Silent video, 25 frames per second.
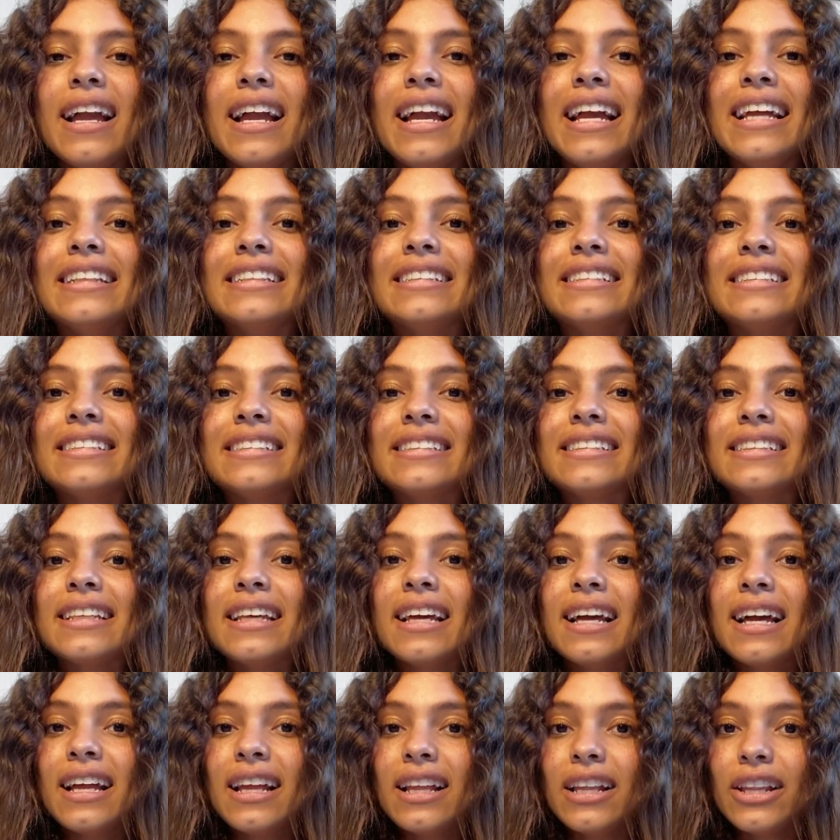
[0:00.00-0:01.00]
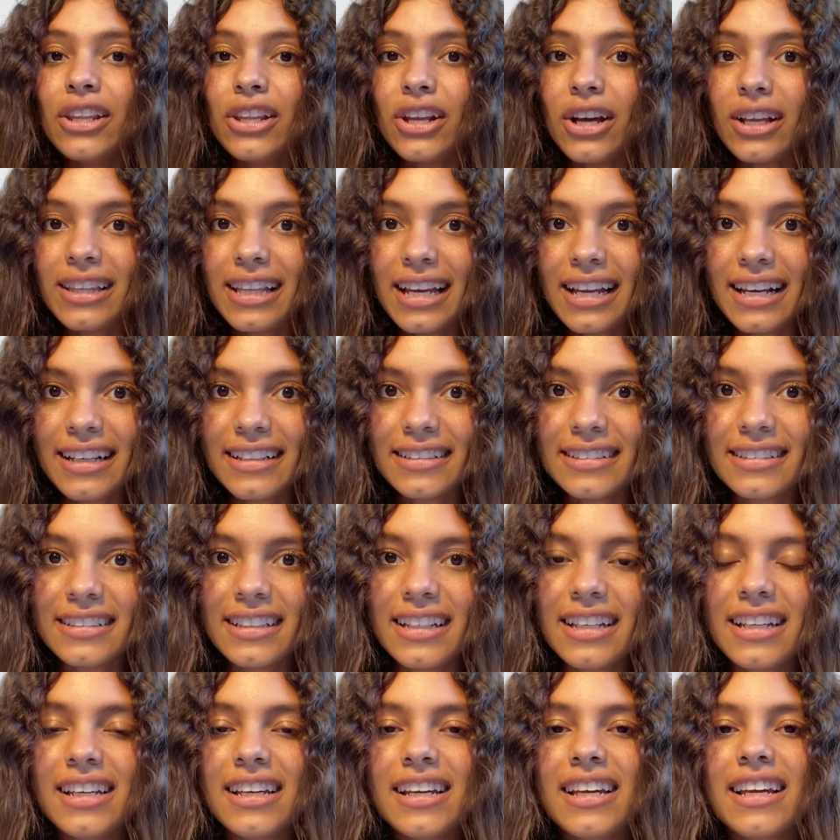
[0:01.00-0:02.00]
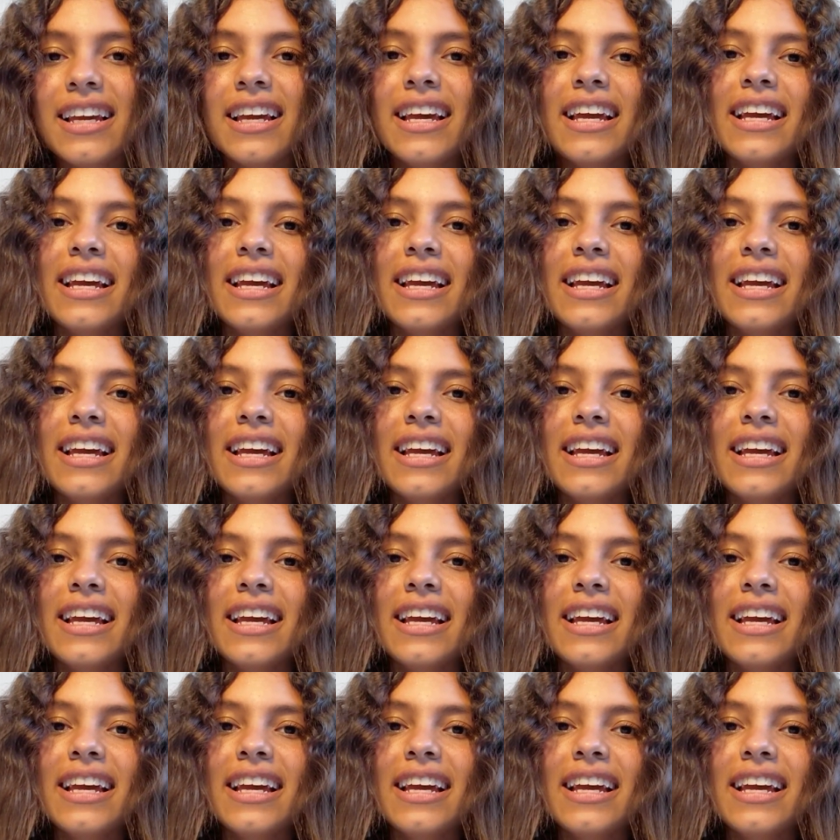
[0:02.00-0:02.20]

It's not that easy.